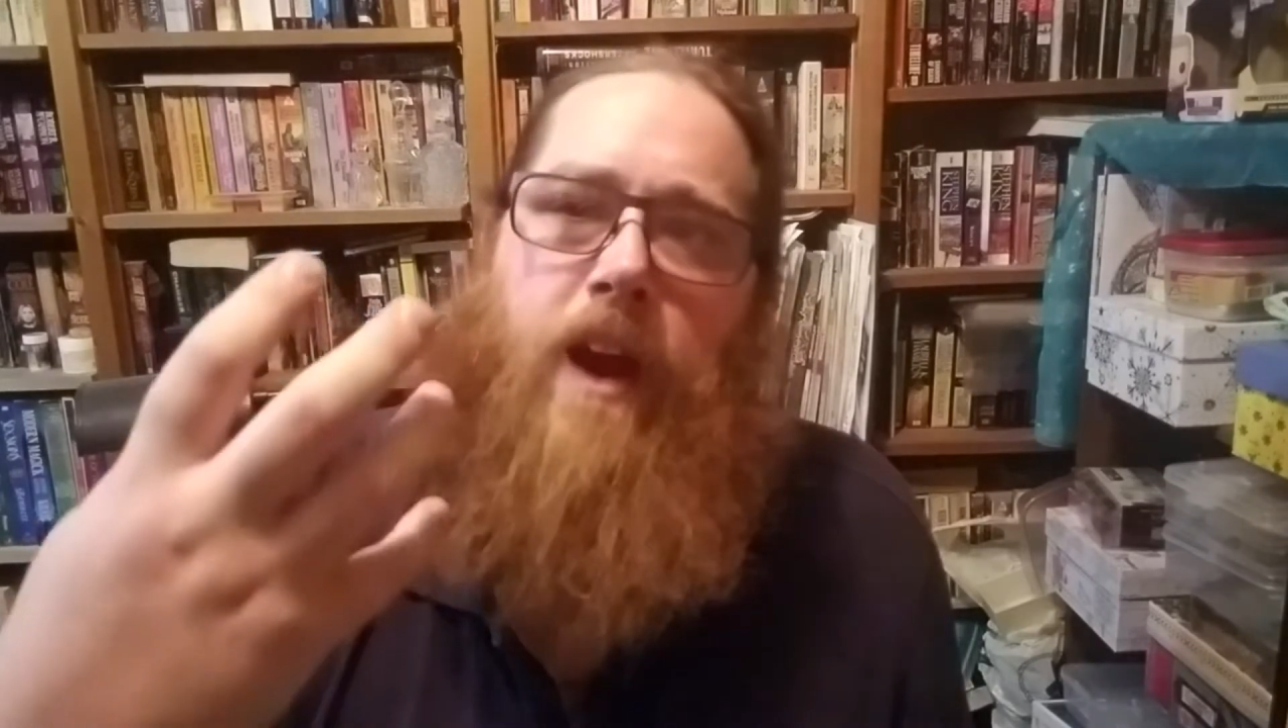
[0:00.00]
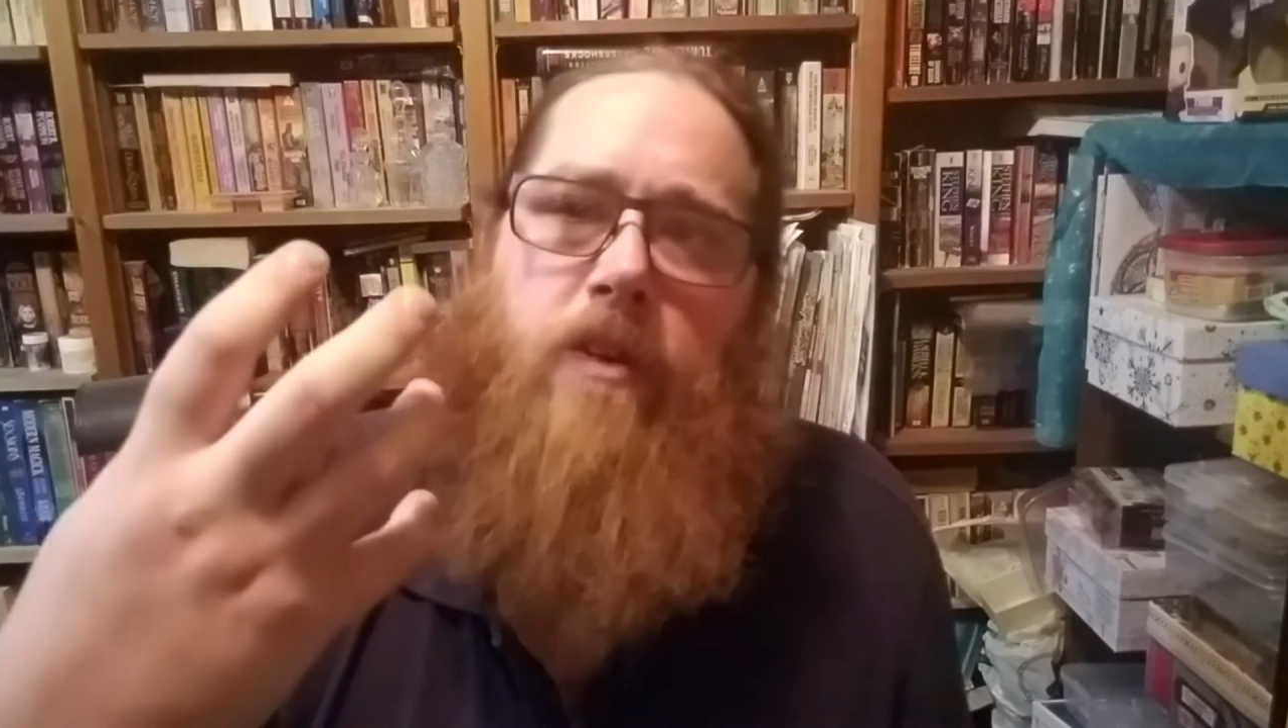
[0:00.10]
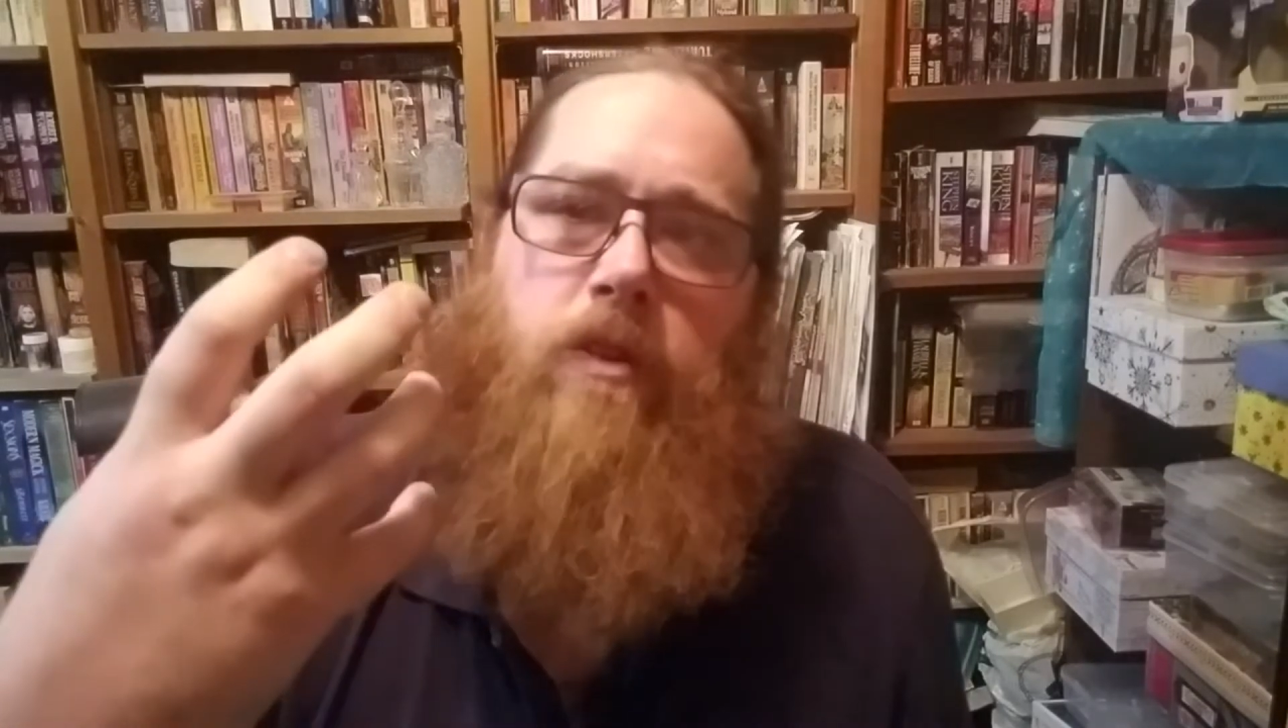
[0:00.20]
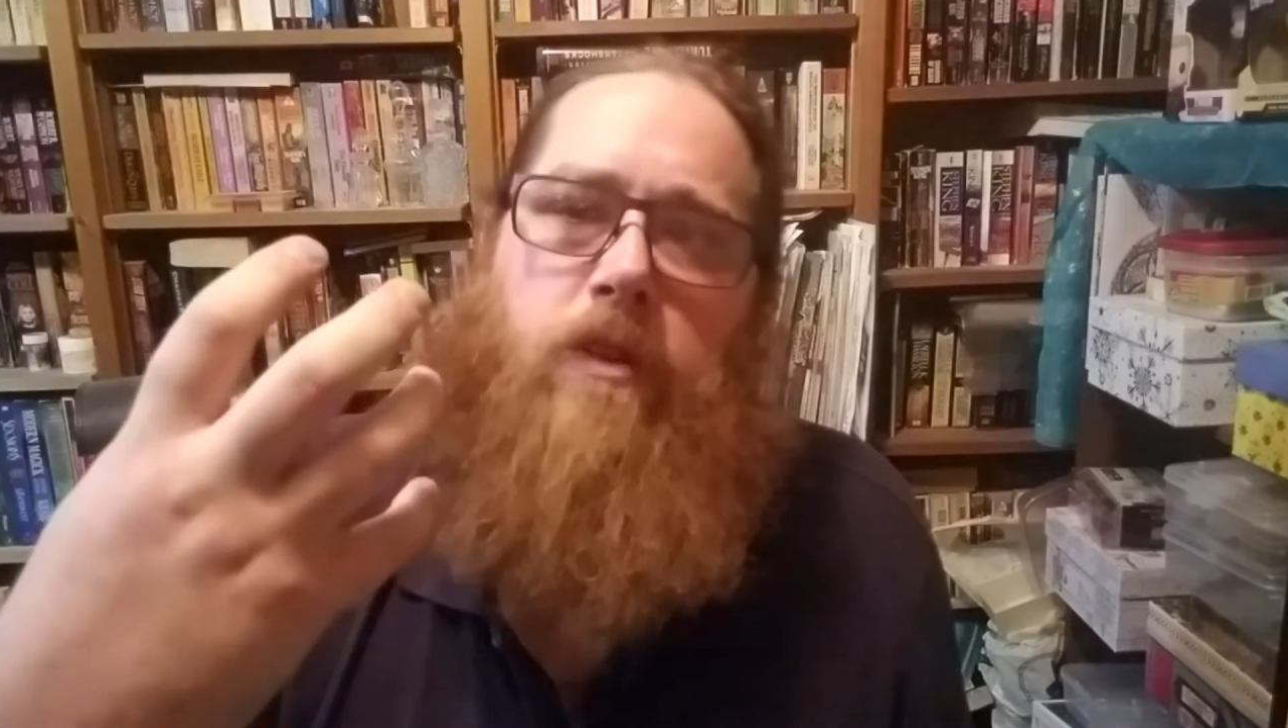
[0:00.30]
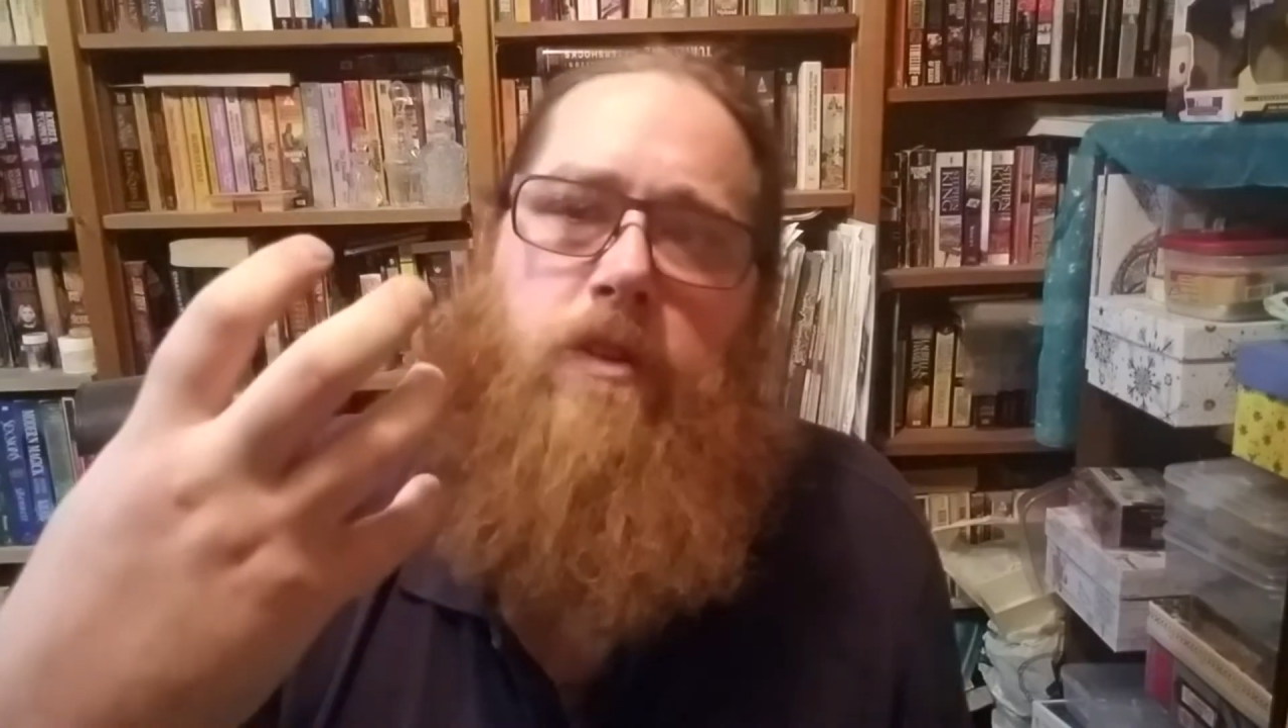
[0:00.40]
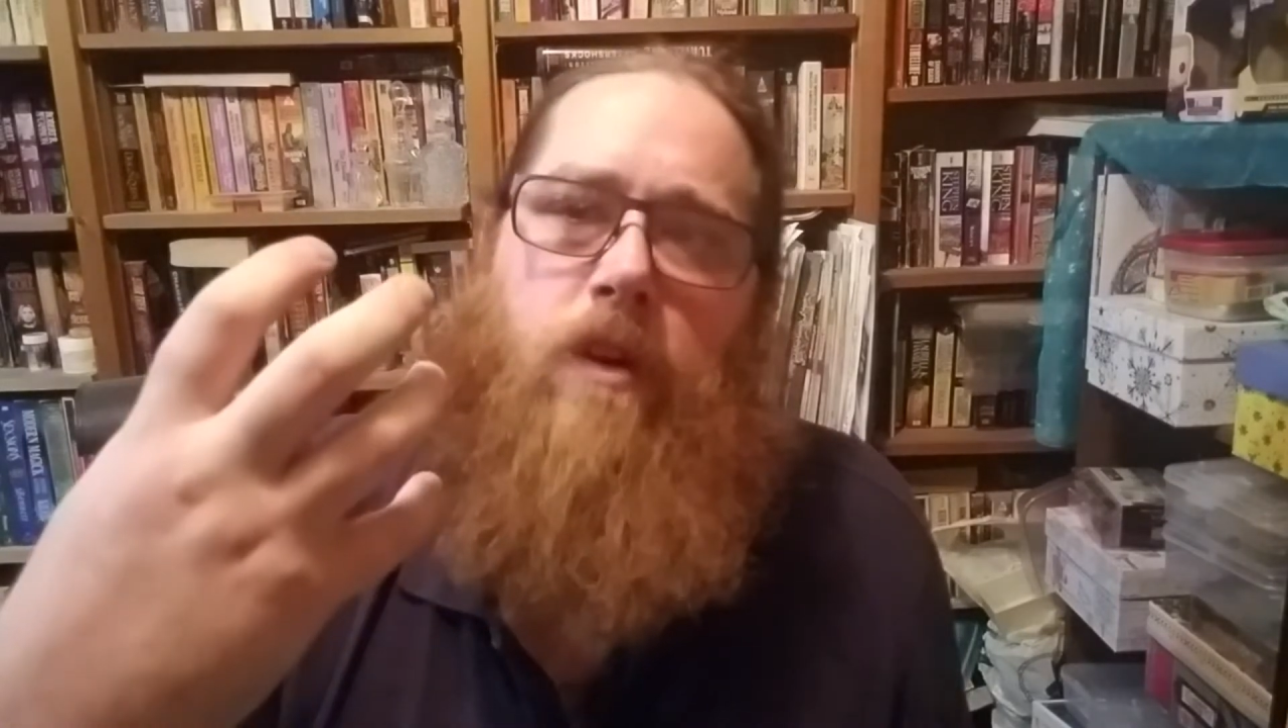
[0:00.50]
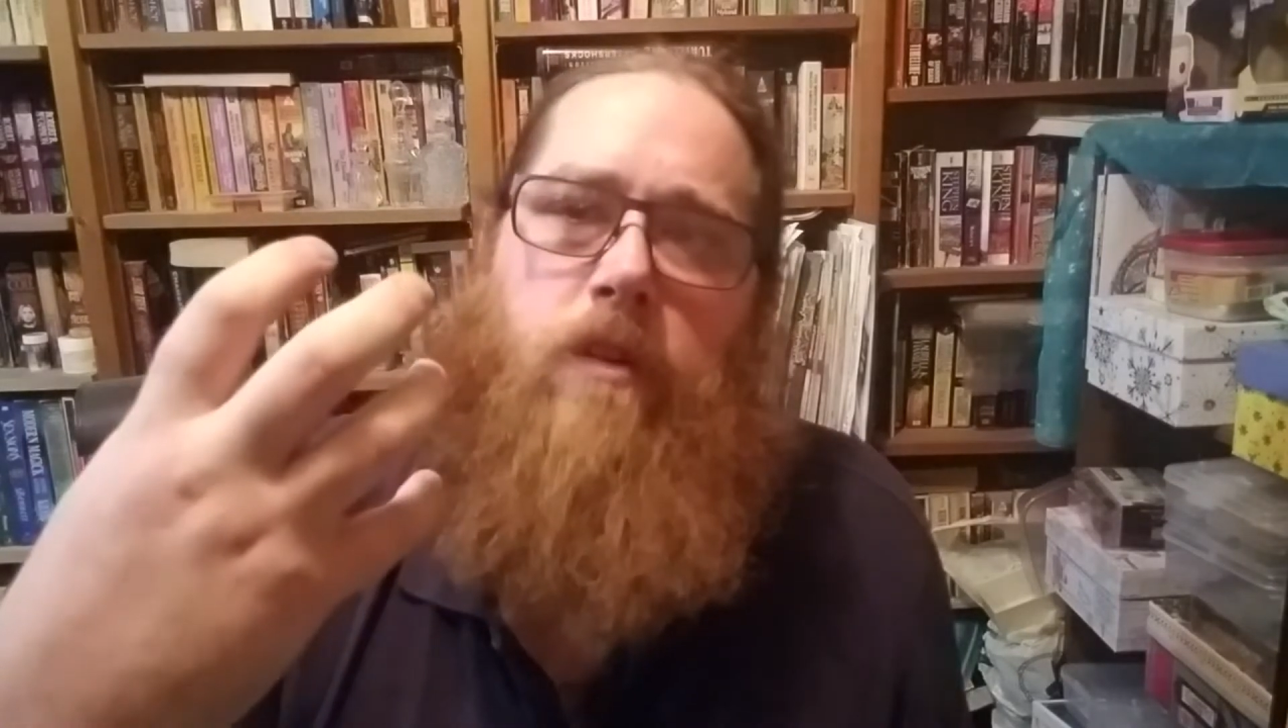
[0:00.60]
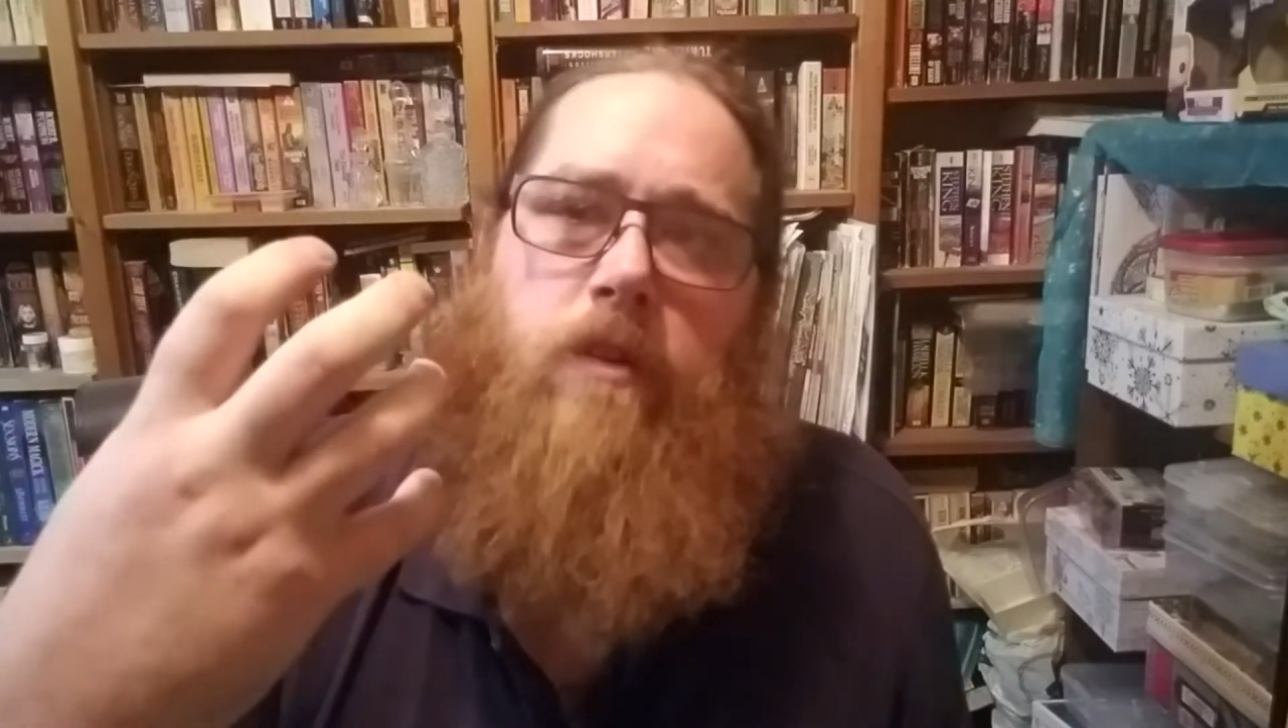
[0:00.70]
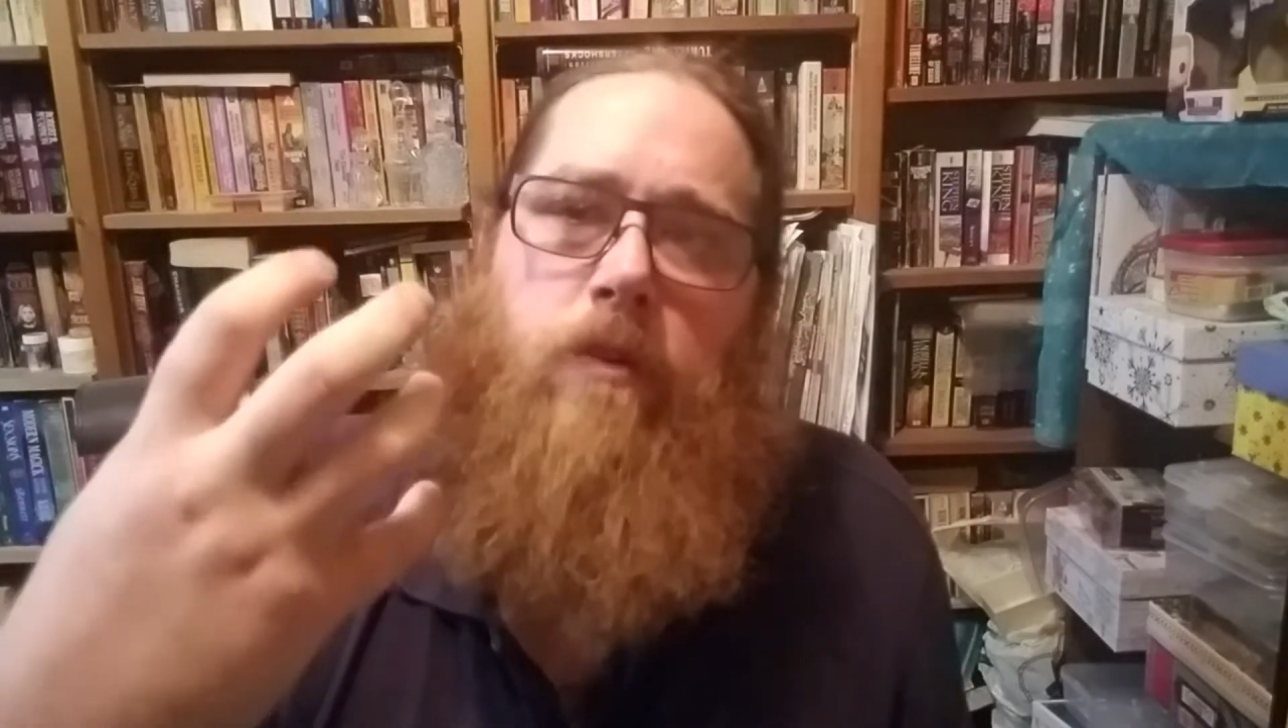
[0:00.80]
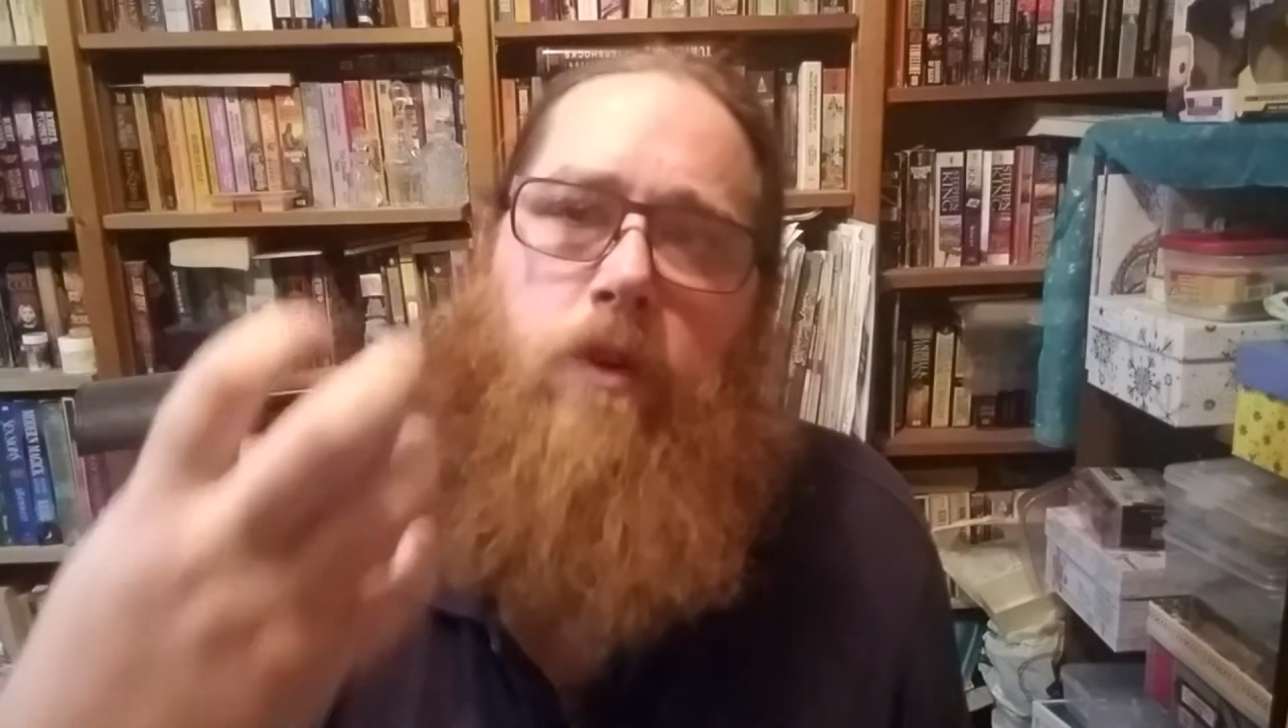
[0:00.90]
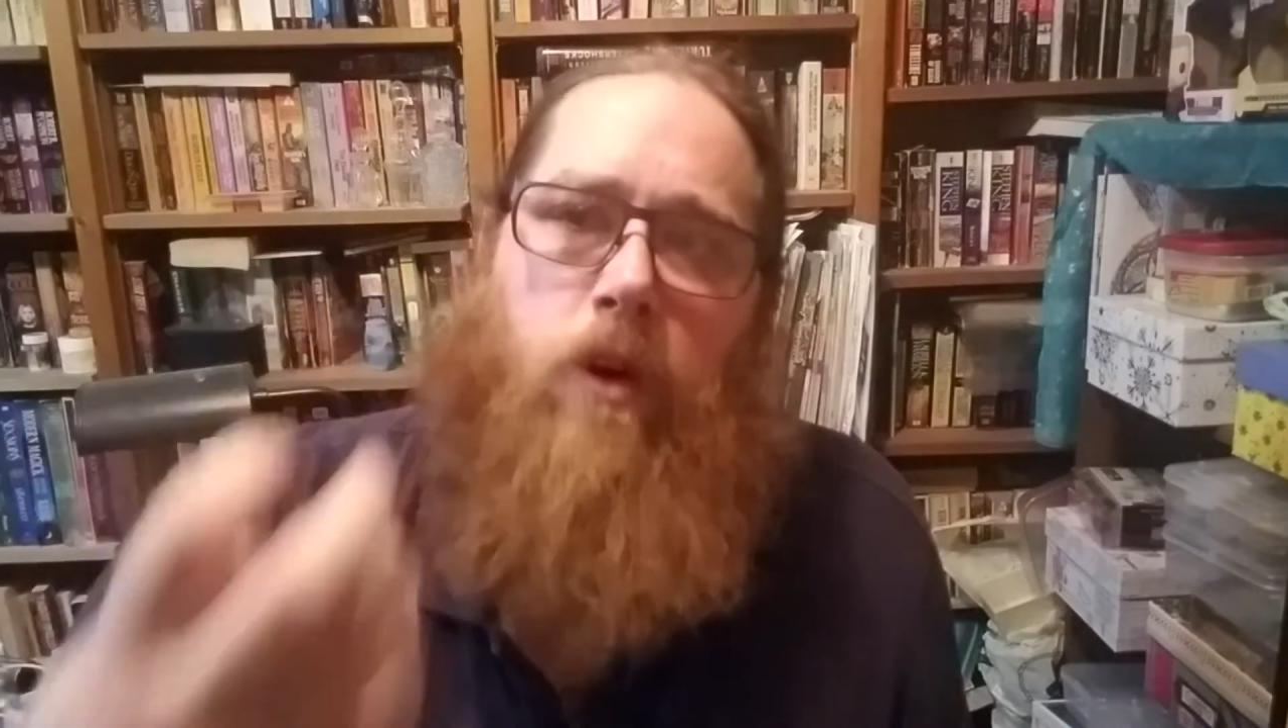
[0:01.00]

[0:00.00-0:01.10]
actually start to